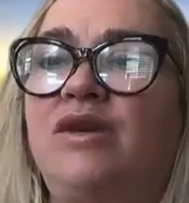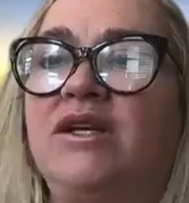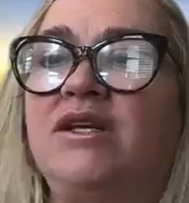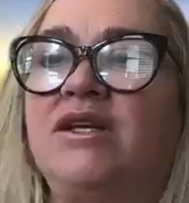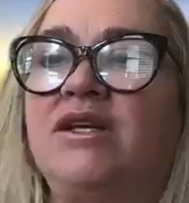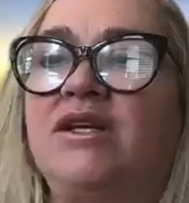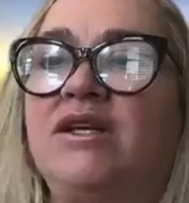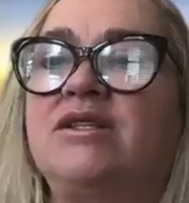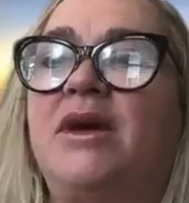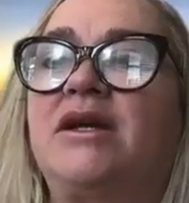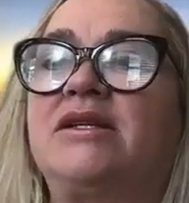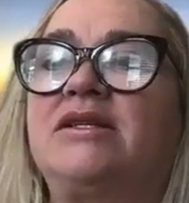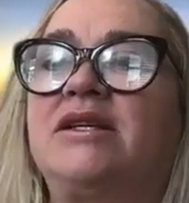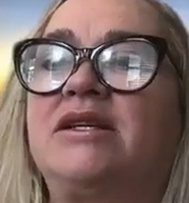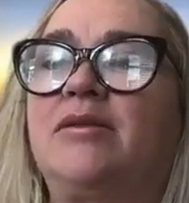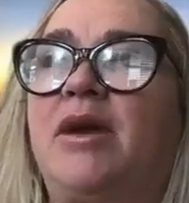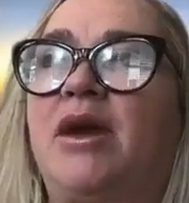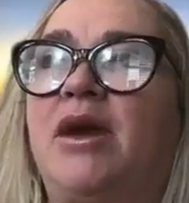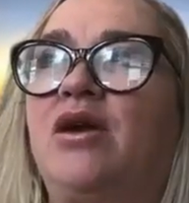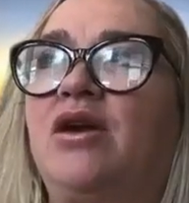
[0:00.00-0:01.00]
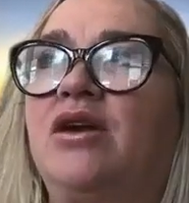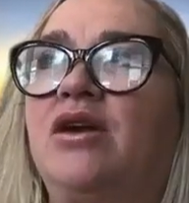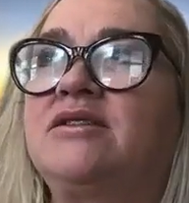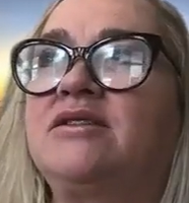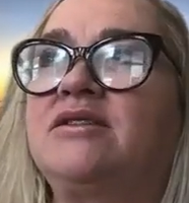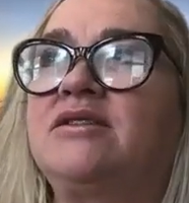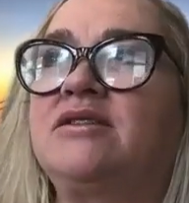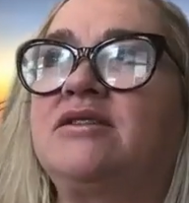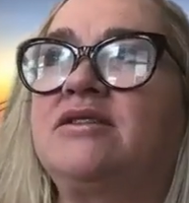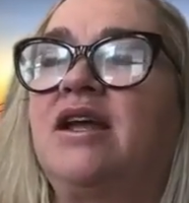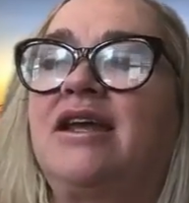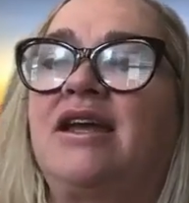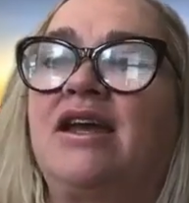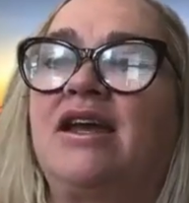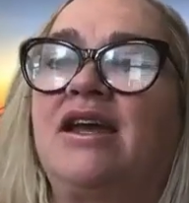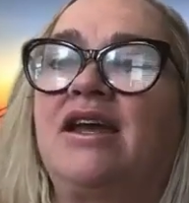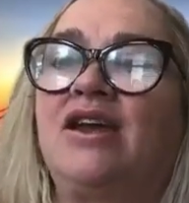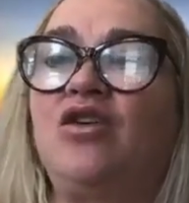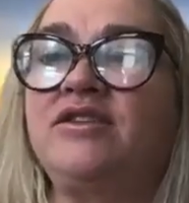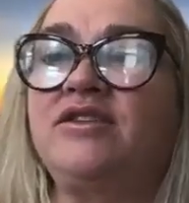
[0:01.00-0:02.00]
and expecting parents,
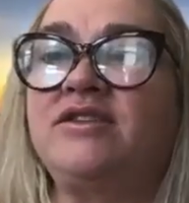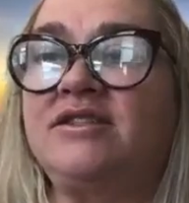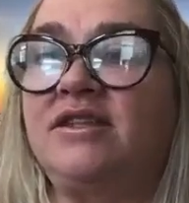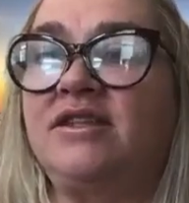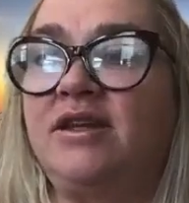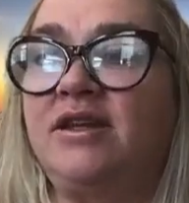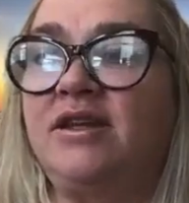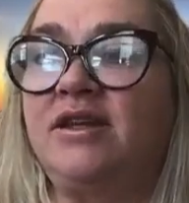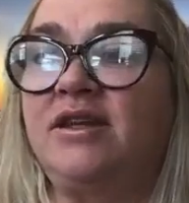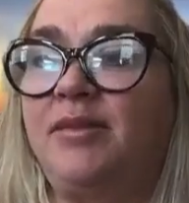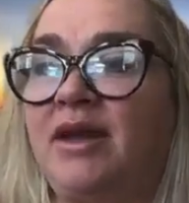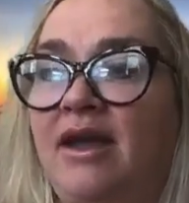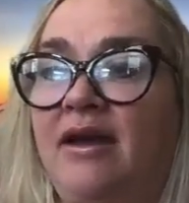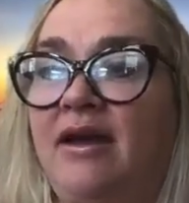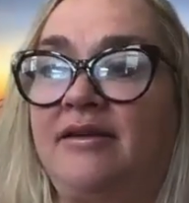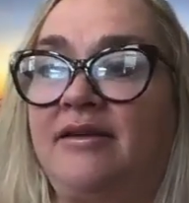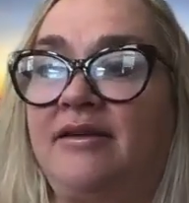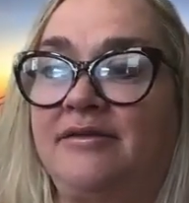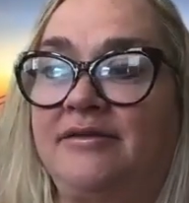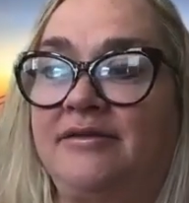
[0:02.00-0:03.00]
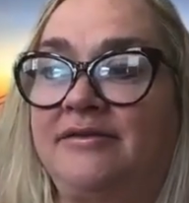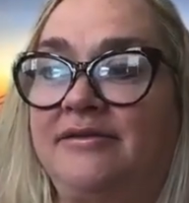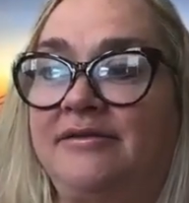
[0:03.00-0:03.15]
get all the sleep you can.